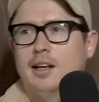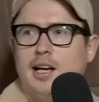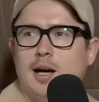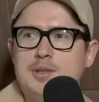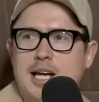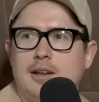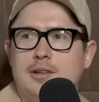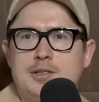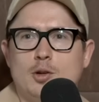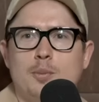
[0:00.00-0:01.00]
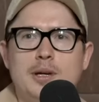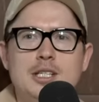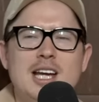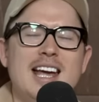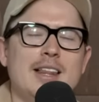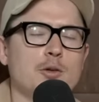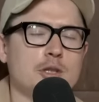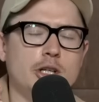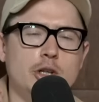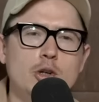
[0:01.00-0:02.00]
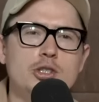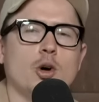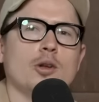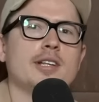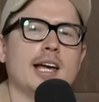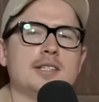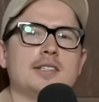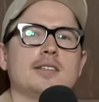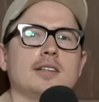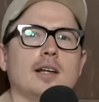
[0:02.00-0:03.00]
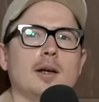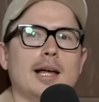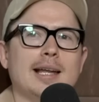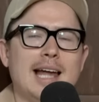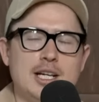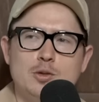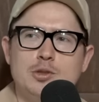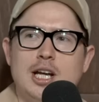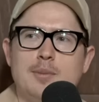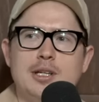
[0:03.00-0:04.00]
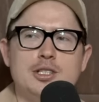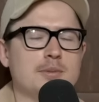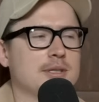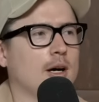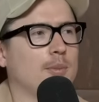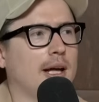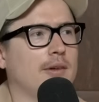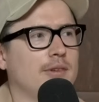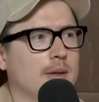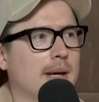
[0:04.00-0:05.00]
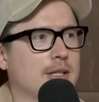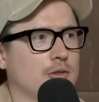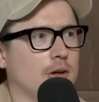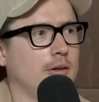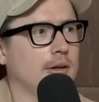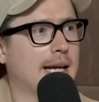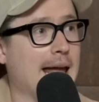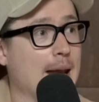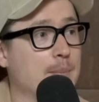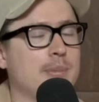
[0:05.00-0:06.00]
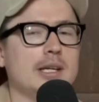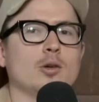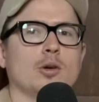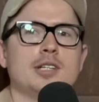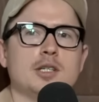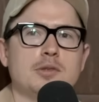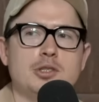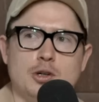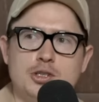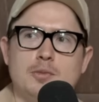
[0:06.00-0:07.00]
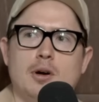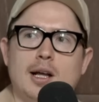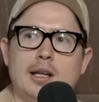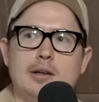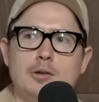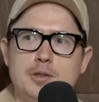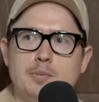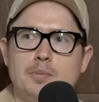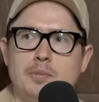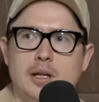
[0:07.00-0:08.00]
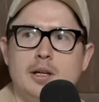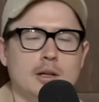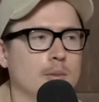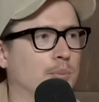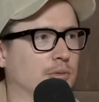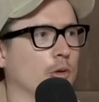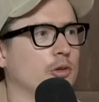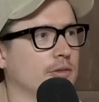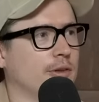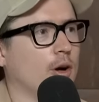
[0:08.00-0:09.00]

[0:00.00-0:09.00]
yeah. Comes out of the stoppage. There was a huge contest, national championship style playing Vic Metro, and he had a big contest with Josh Smillie, who's a brute of a